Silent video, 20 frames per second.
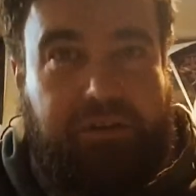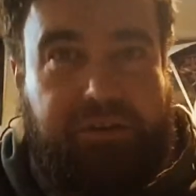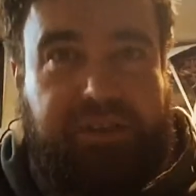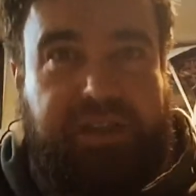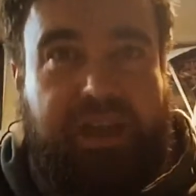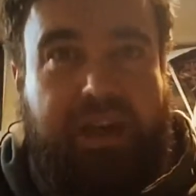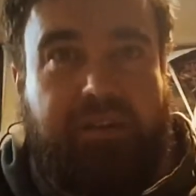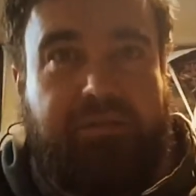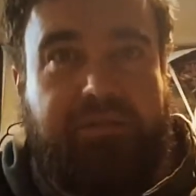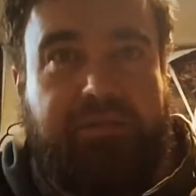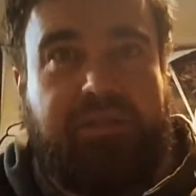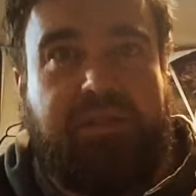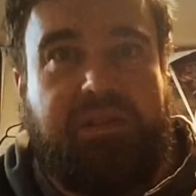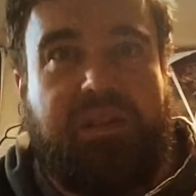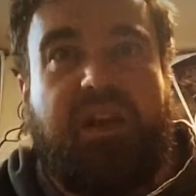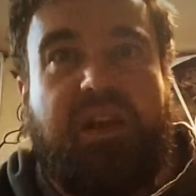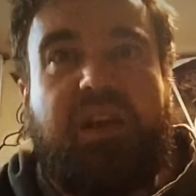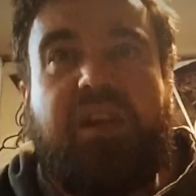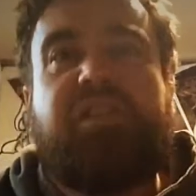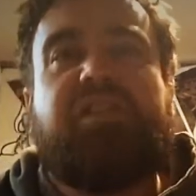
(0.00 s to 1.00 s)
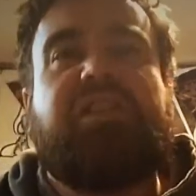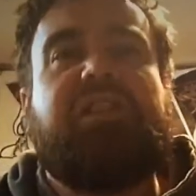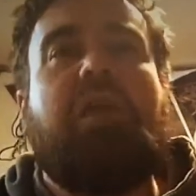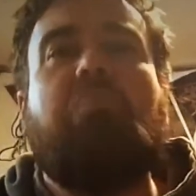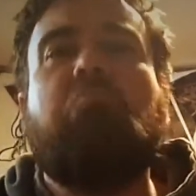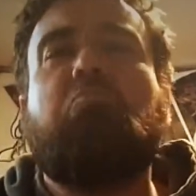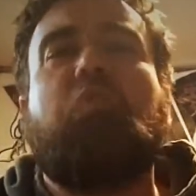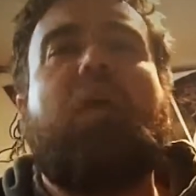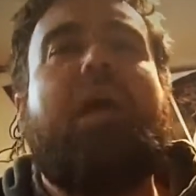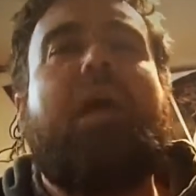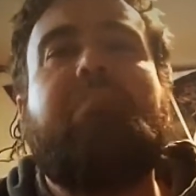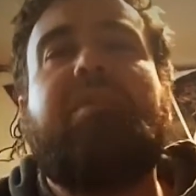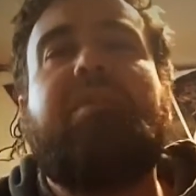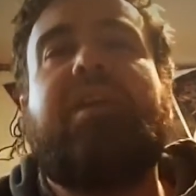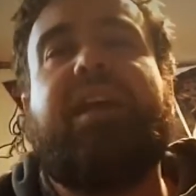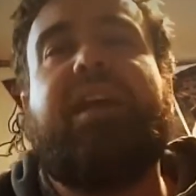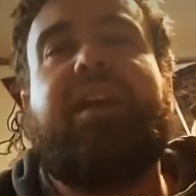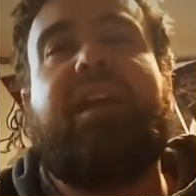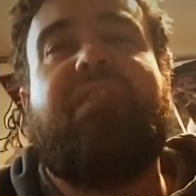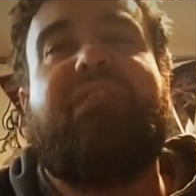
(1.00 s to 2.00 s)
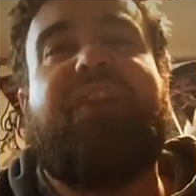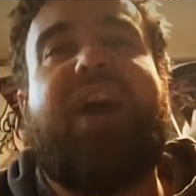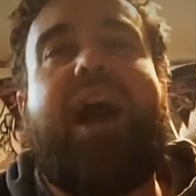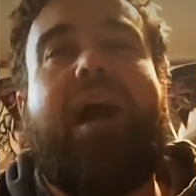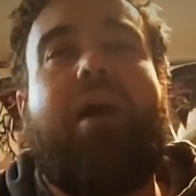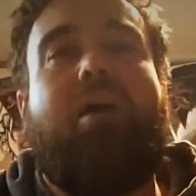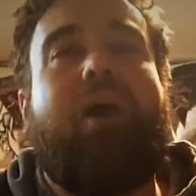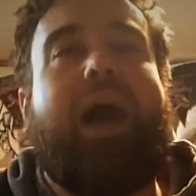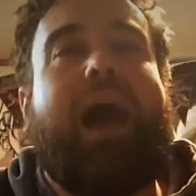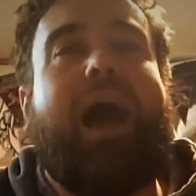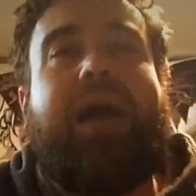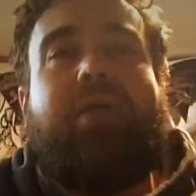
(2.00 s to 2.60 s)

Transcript: yourselves. Some remnant of how